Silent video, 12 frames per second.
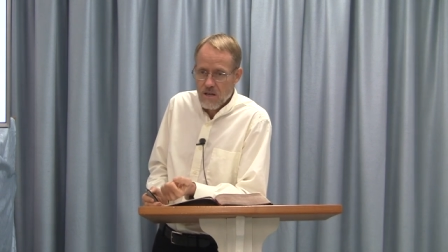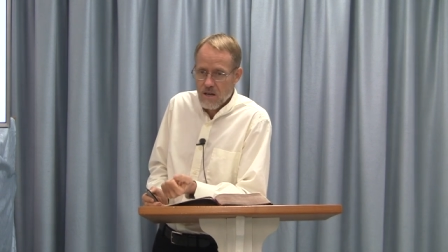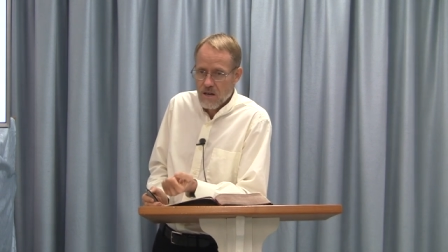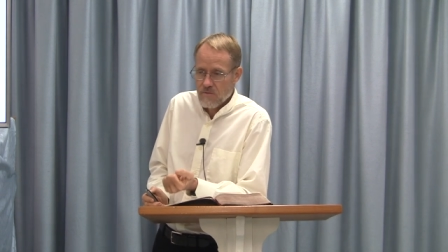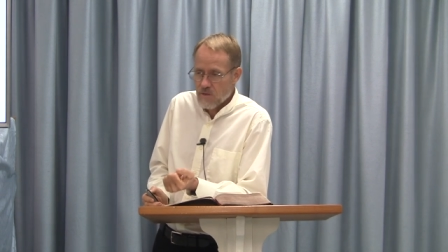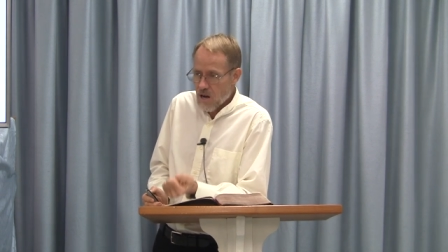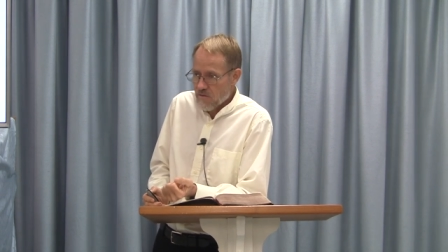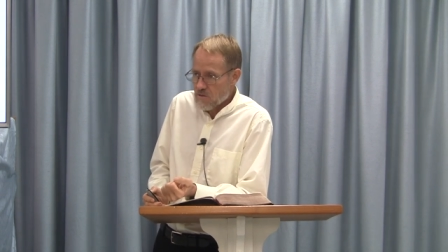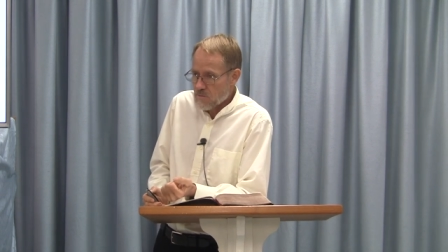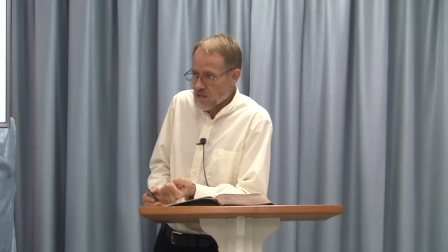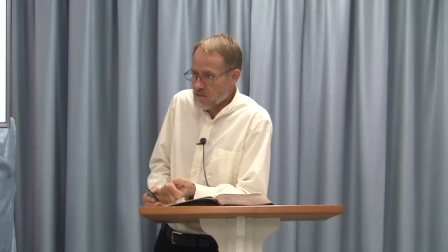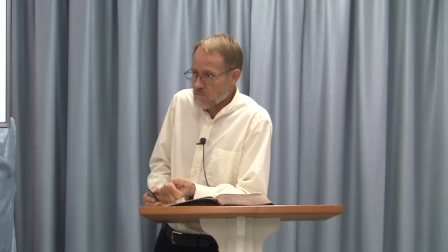of
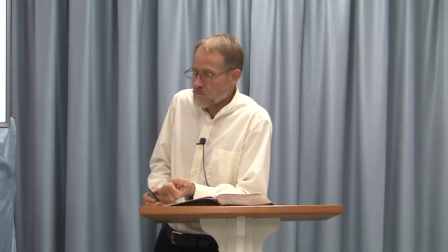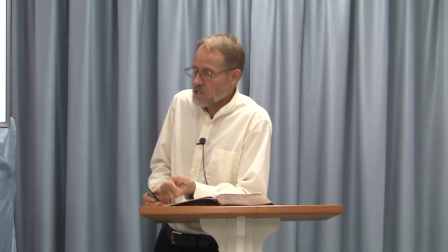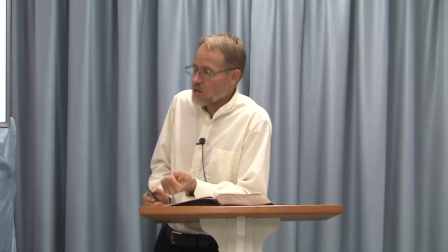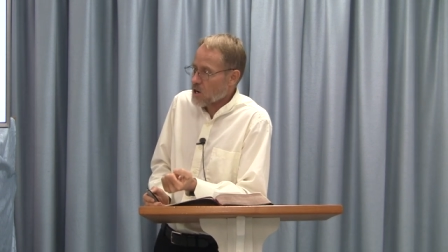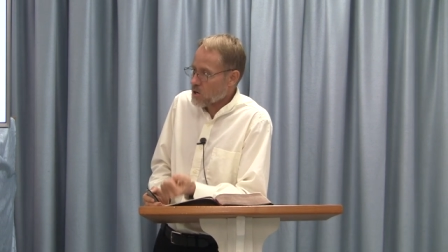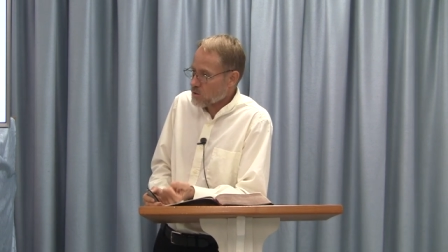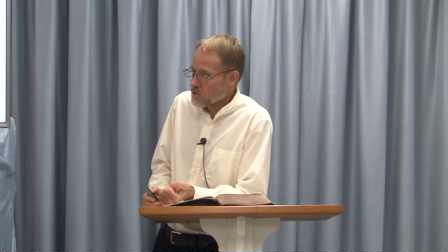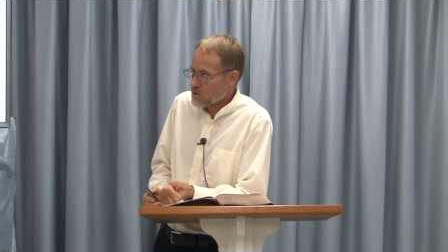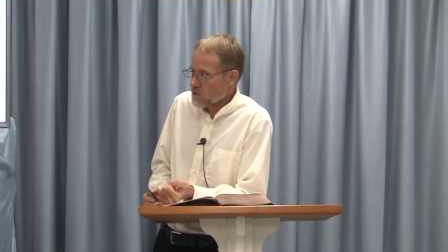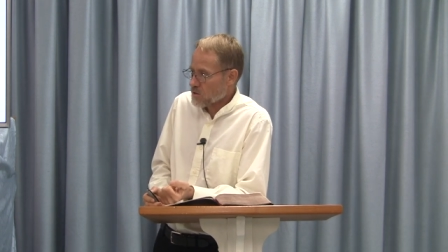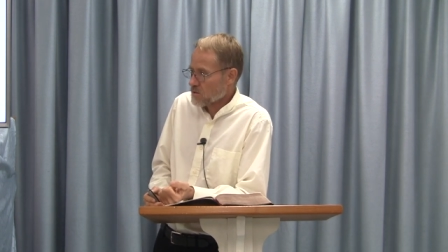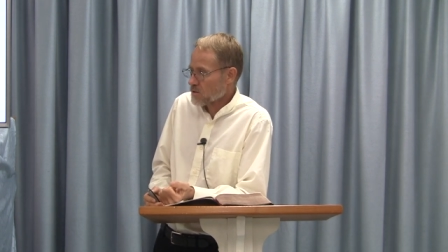government, but
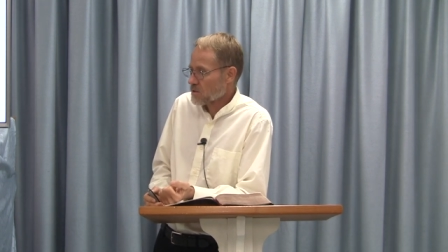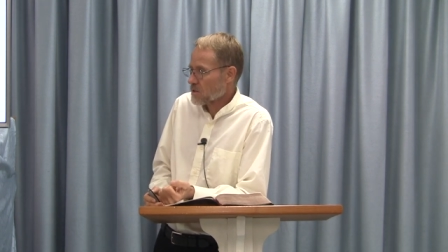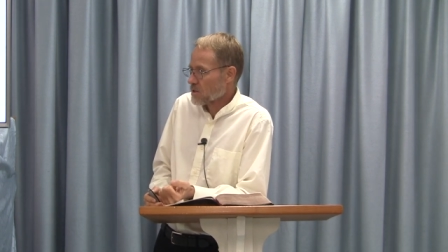also